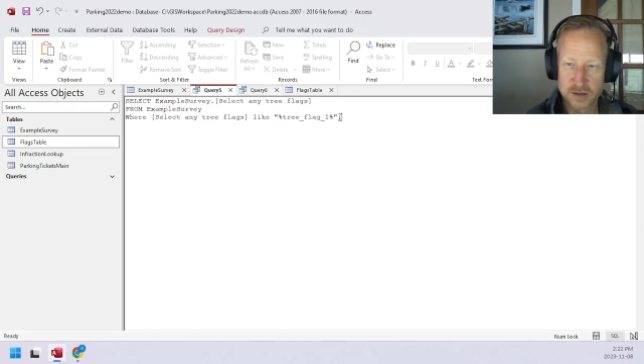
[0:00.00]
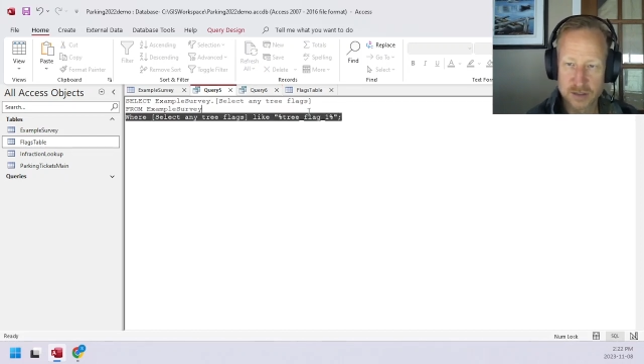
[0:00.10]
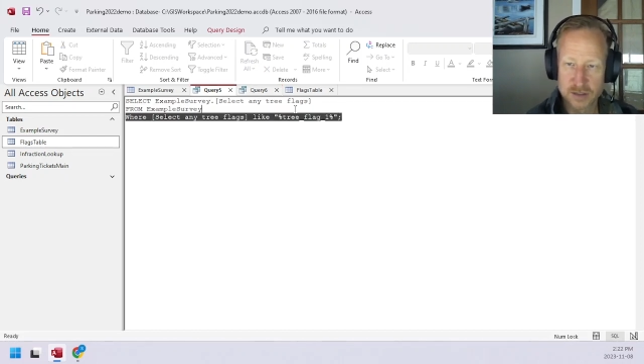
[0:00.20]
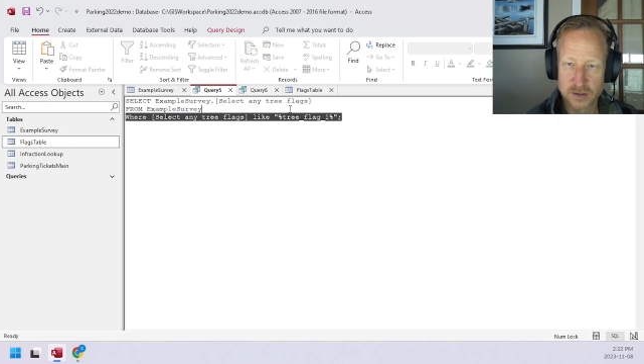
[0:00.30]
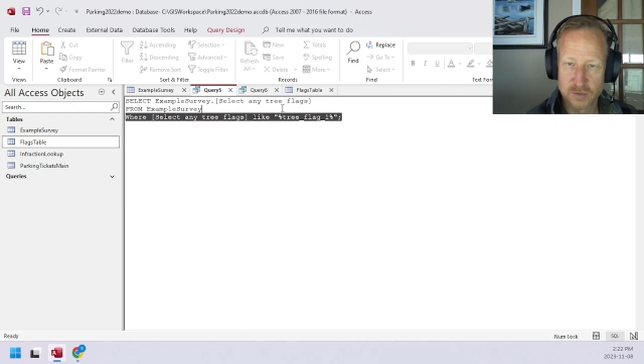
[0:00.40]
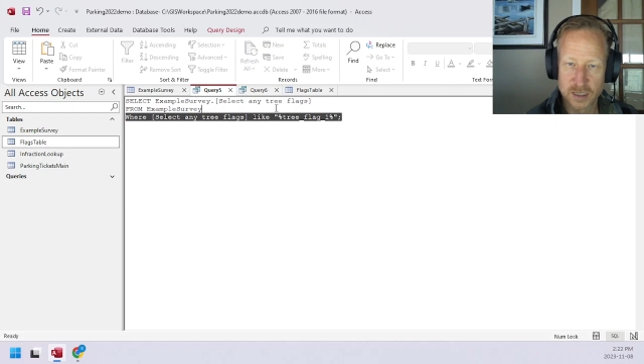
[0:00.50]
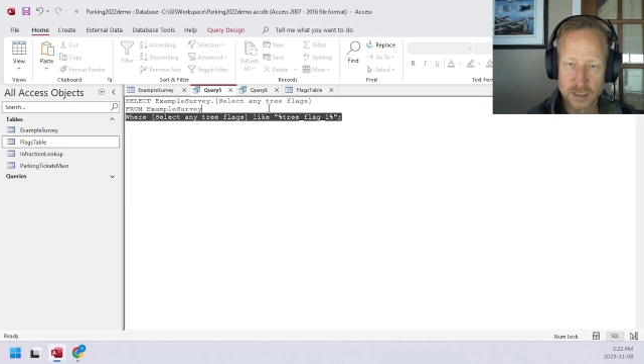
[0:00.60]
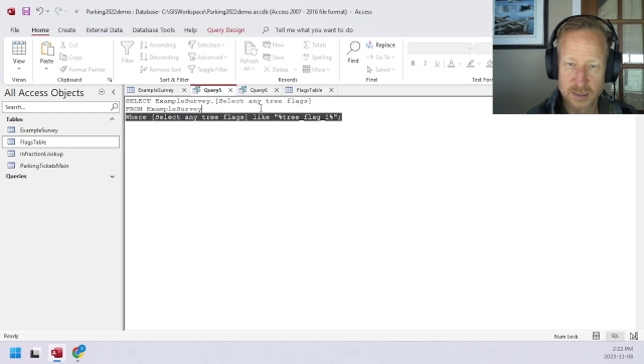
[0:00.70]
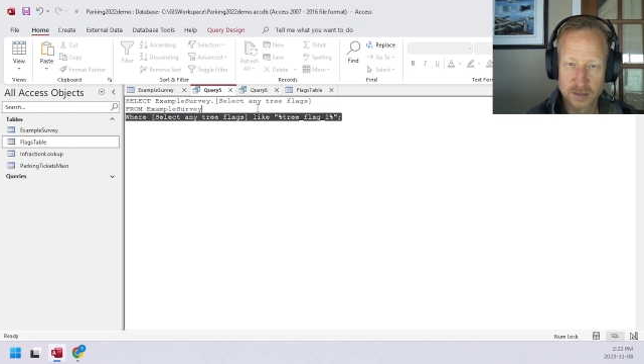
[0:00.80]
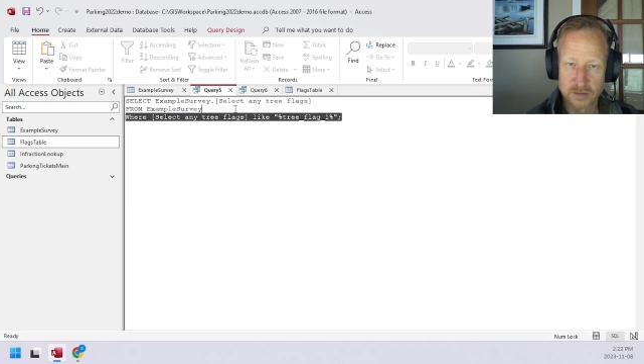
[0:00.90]
so we
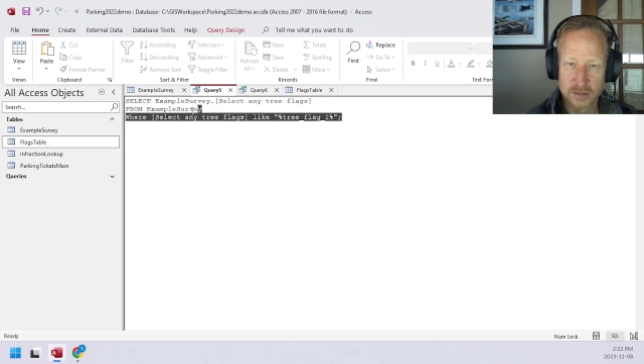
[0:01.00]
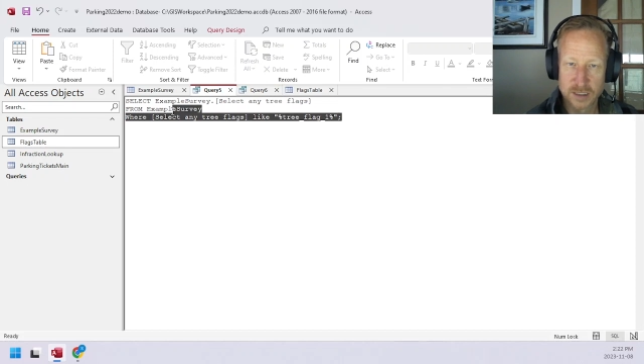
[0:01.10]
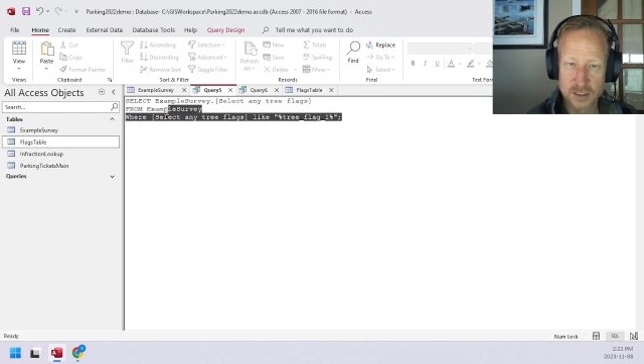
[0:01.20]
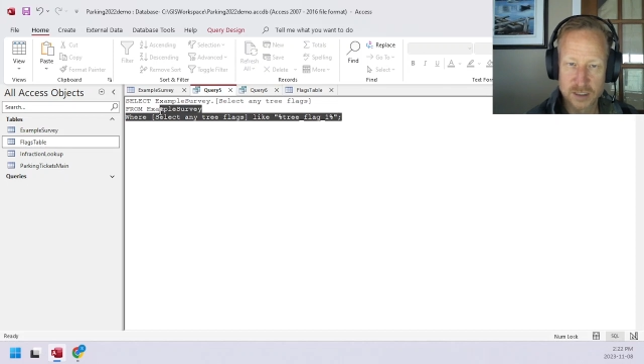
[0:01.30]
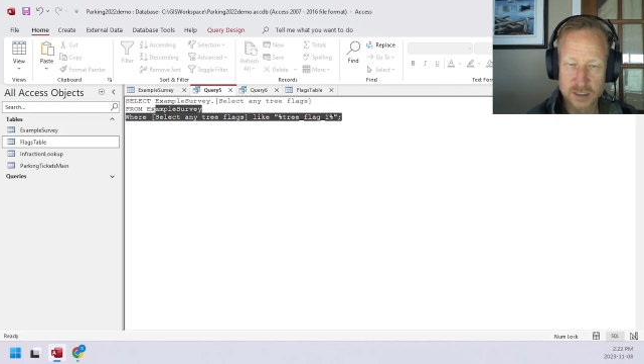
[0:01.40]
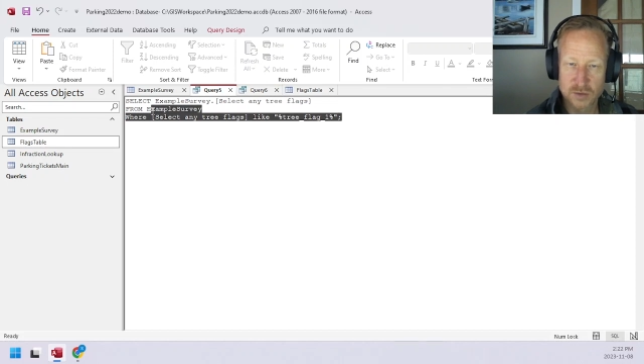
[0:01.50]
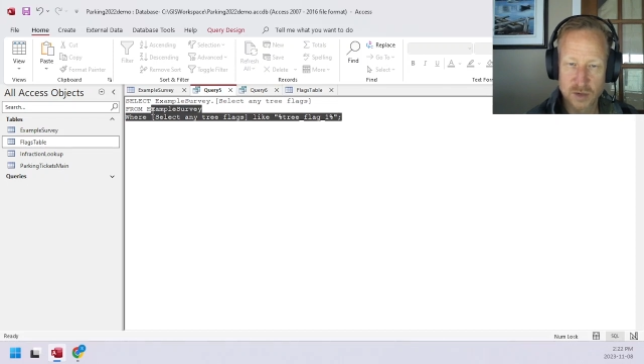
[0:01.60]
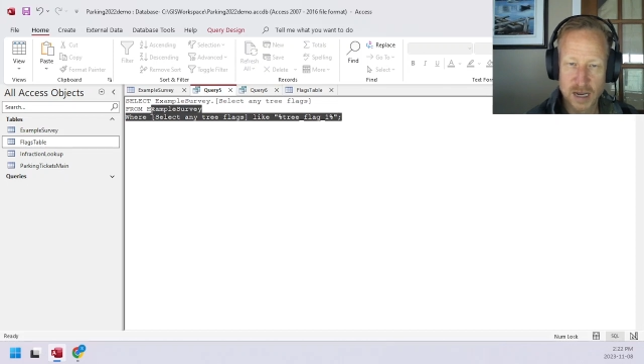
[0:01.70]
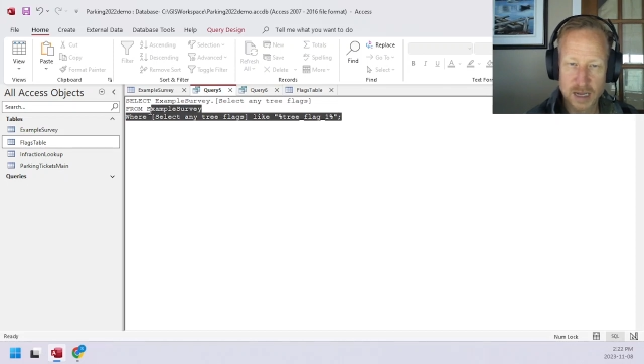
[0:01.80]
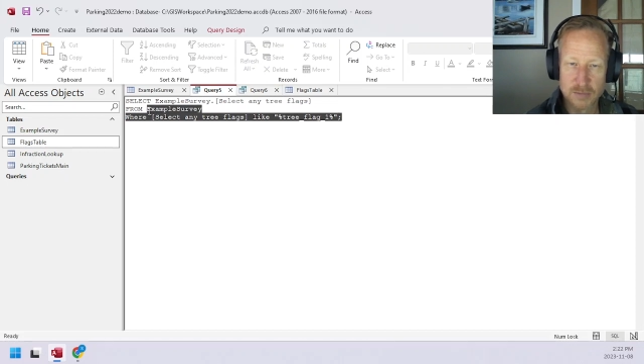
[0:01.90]
can literally just
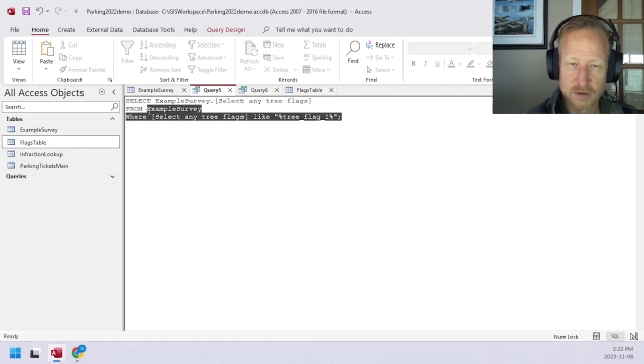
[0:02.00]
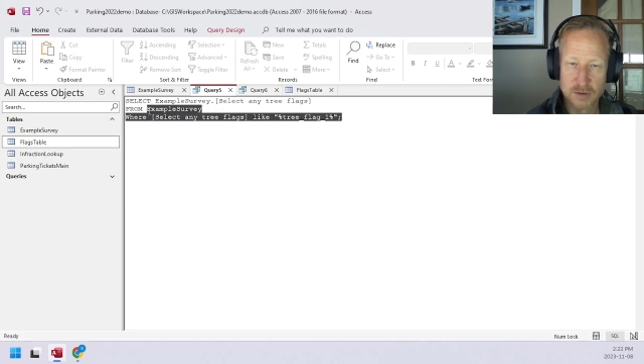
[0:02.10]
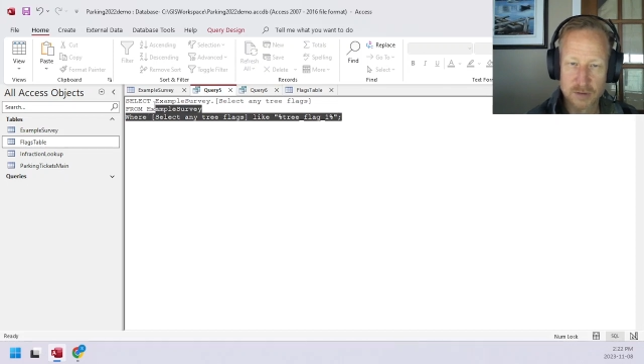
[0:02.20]
grab